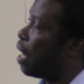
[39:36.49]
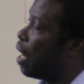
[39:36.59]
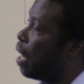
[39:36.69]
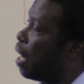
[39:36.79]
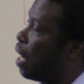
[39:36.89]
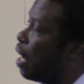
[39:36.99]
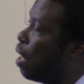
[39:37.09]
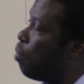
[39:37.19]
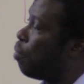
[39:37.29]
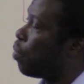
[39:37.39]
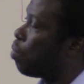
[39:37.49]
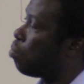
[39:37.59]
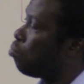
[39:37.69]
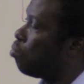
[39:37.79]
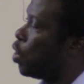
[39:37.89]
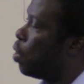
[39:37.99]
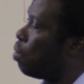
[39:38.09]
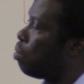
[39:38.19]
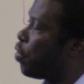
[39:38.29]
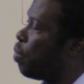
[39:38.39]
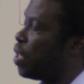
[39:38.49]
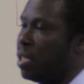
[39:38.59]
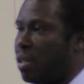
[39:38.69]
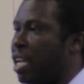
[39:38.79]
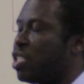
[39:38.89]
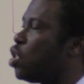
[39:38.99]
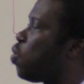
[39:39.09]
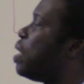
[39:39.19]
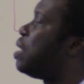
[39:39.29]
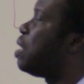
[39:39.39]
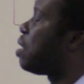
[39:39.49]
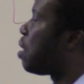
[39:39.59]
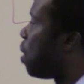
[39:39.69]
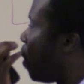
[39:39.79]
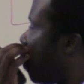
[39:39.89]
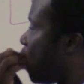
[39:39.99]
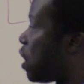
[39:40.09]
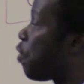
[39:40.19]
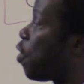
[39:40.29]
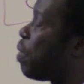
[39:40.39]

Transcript: from the 1920s, or except from